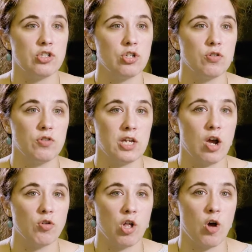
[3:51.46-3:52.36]
to the
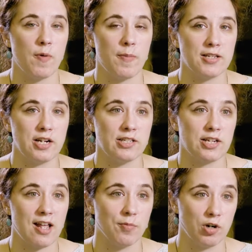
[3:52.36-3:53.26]
Oklahoma Mesonettes
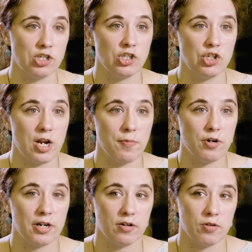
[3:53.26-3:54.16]
Calibration
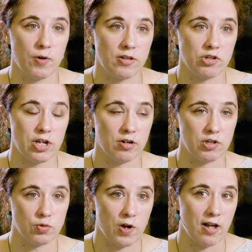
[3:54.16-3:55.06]
Chamber here in the Weather Center
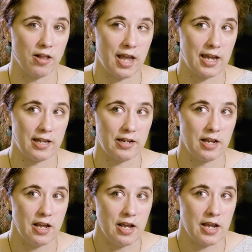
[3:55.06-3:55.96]
as well. And
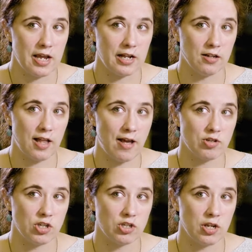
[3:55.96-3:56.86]
it allows us